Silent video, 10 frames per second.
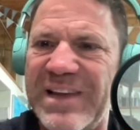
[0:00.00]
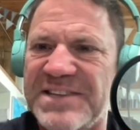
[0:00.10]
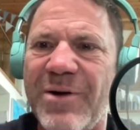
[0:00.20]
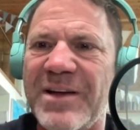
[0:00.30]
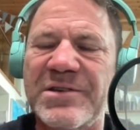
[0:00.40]
let's
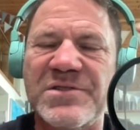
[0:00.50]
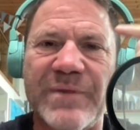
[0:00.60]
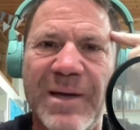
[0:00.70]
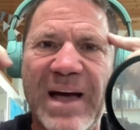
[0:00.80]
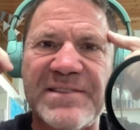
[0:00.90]
go out and do
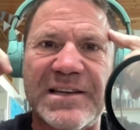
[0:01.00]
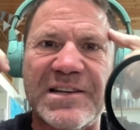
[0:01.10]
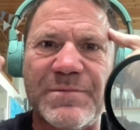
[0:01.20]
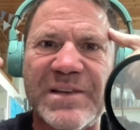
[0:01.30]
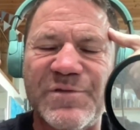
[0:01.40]
something about it.
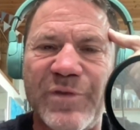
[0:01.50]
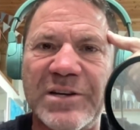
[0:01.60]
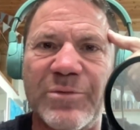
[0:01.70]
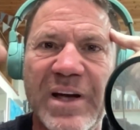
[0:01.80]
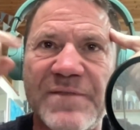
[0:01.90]
Let's find
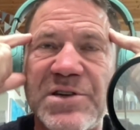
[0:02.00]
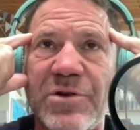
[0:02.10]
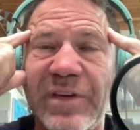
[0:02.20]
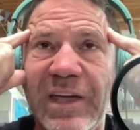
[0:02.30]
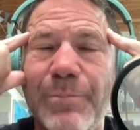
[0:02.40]
a way of solving it.